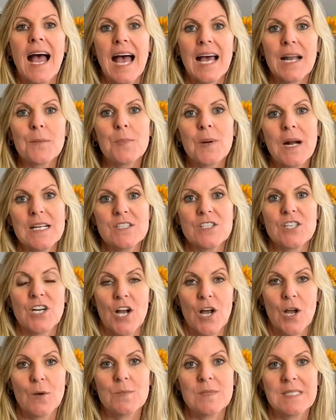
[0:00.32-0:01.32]
How to price
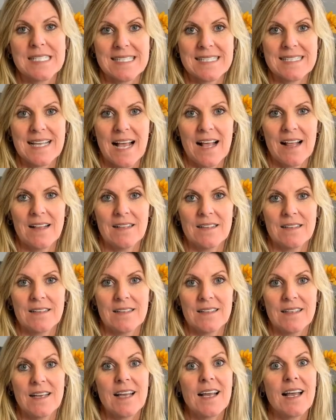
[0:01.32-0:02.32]
your home to sell.
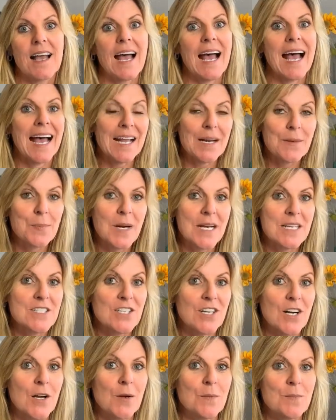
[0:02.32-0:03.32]
How to
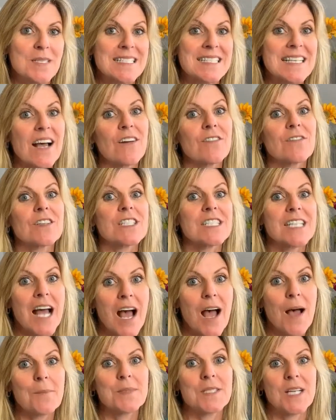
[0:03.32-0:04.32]
price your home to sell for
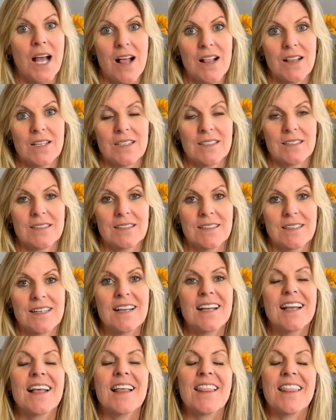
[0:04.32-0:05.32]
top dollar.
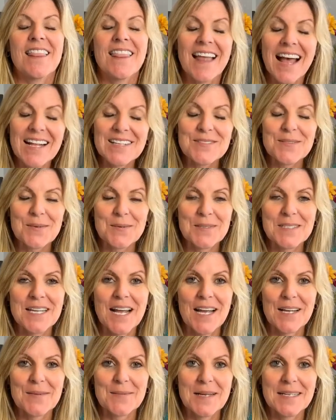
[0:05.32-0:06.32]
That's what we're
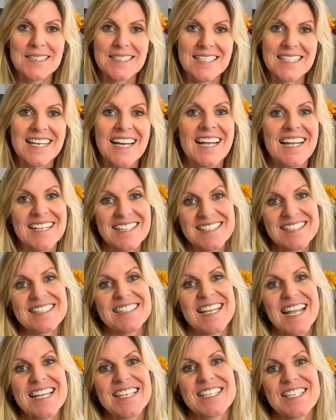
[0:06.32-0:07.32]
talking about today.
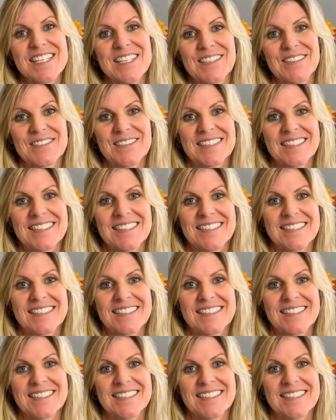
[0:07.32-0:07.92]
Stay tuned.